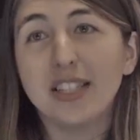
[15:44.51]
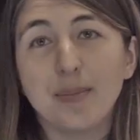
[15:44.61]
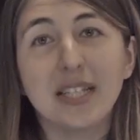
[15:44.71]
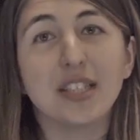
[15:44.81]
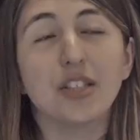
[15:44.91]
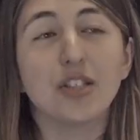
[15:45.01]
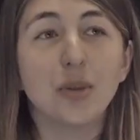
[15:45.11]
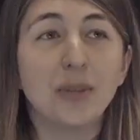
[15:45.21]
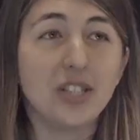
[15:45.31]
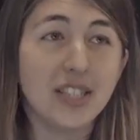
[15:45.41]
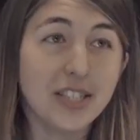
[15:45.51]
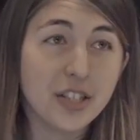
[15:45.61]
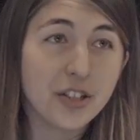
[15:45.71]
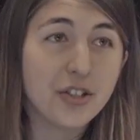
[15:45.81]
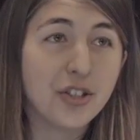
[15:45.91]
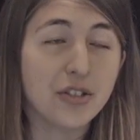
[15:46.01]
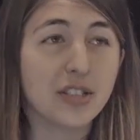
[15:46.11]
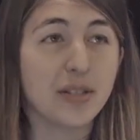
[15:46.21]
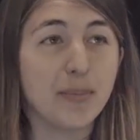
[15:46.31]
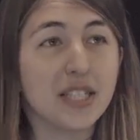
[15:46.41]
this makes it so much easier to
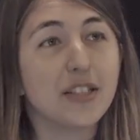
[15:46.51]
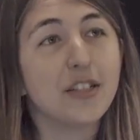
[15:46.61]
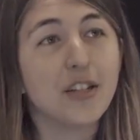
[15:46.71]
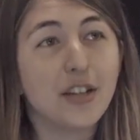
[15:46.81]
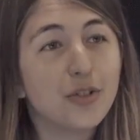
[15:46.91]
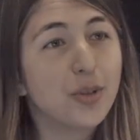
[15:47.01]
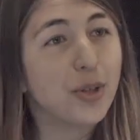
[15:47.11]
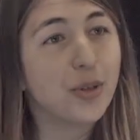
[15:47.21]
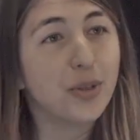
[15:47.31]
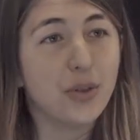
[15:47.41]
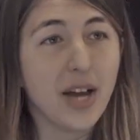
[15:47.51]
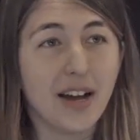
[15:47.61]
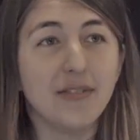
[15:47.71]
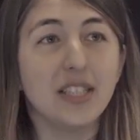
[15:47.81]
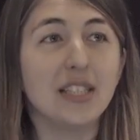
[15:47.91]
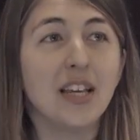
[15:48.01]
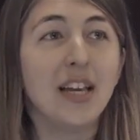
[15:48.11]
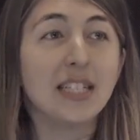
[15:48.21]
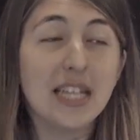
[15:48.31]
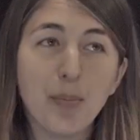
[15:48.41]
submit to the knowledge repo when you have these
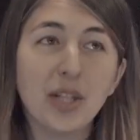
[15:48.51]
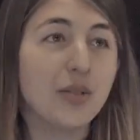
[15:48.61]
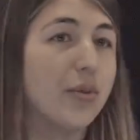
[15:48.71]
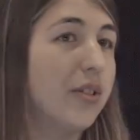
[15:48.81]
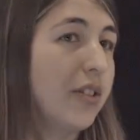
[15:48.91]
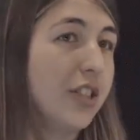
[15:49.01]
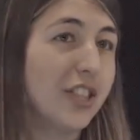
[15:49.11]
templates where you